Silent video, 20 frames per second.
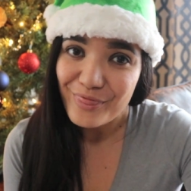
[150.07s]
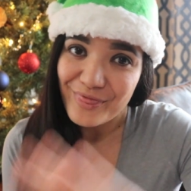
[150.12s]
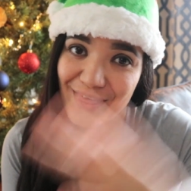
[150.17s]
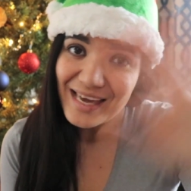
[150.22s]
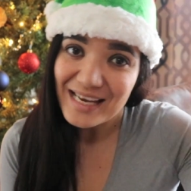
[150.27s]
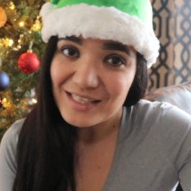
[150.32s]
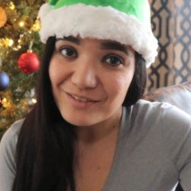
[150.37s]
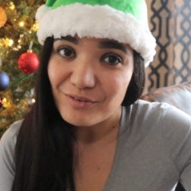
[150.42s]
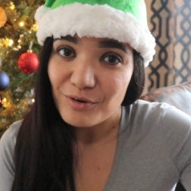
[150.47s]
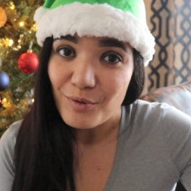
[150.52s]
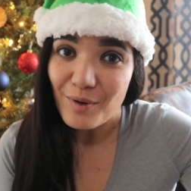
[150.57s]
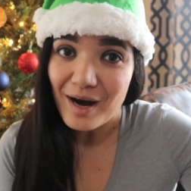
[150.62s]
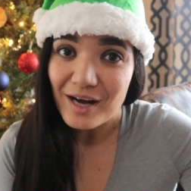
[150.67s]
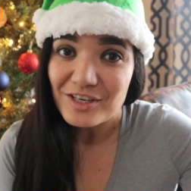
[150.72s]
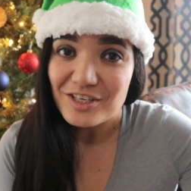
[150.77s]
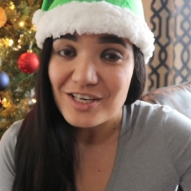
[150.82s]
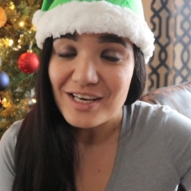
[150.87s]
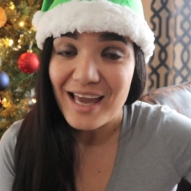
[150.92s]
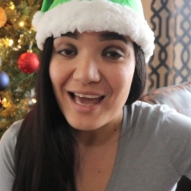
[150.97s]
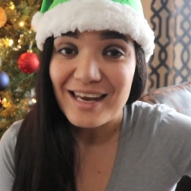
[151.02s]
Thanks for
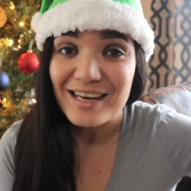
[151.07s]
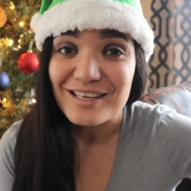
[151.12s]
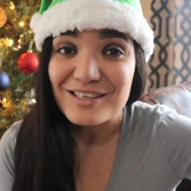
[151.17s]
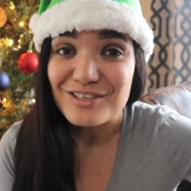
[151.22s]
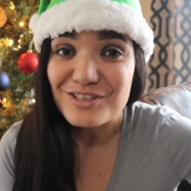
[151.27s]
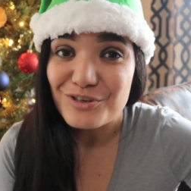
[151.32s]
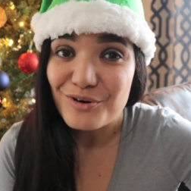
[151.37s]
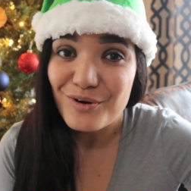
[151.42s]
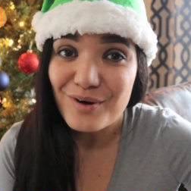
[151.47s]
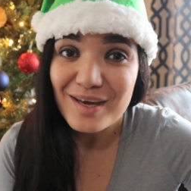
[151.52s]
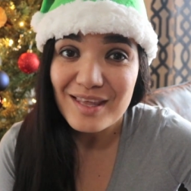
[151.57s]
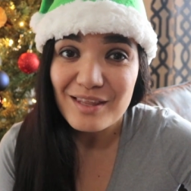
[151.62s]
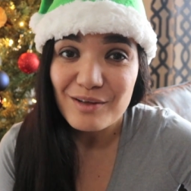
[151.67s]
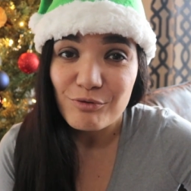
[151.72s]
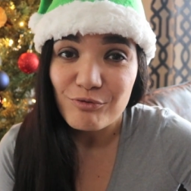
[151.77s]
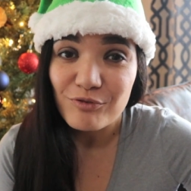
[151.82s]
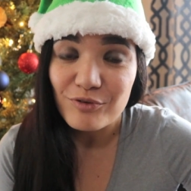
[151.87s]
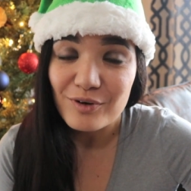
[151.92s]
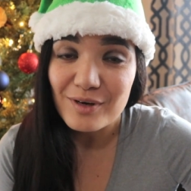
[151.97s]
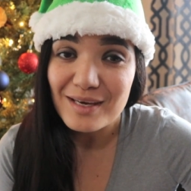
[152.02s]
watching and enjoy the
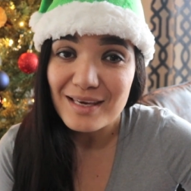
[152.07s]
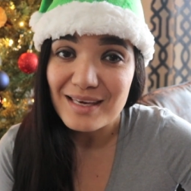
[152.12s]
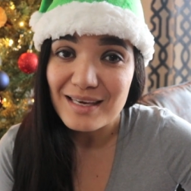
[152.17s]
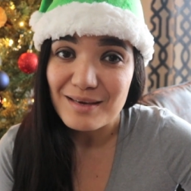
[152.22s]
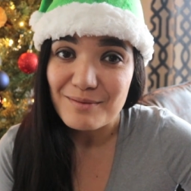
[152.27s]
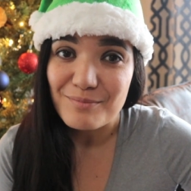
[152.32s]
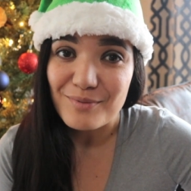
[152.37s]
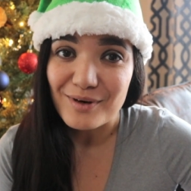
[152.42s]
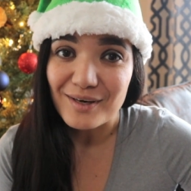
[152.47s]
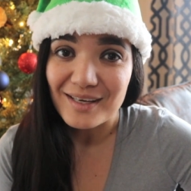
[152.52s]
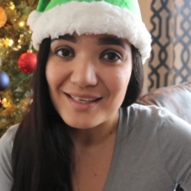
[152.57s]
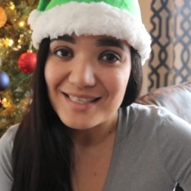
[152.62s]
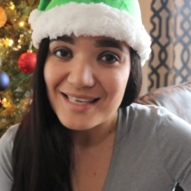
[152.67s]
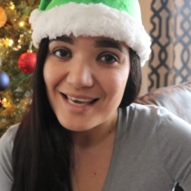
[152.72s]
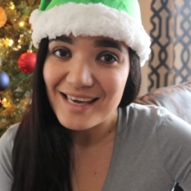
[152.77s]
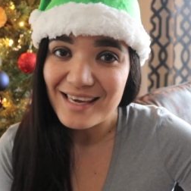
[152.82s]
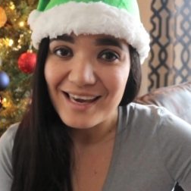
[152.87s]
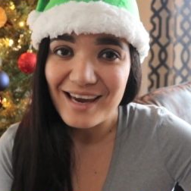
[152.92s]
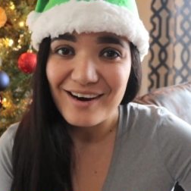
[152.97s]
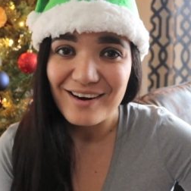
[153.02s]
free ebook.
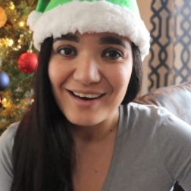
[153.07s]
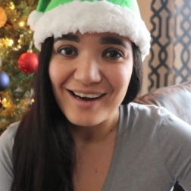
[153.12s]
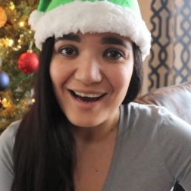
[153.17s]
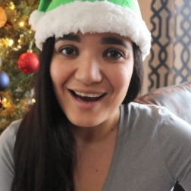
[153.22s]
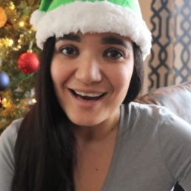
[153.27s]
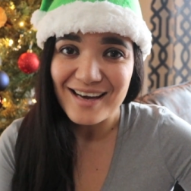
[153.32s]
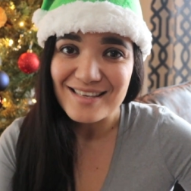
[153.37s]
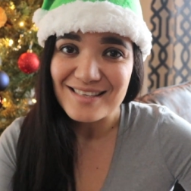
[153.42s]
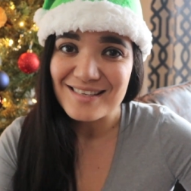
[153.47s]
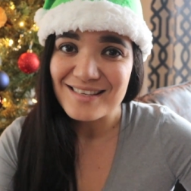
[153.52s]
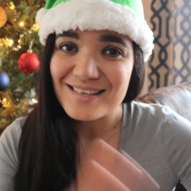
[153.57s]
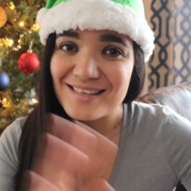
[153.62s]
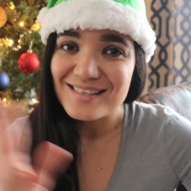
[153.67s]
Take care guys.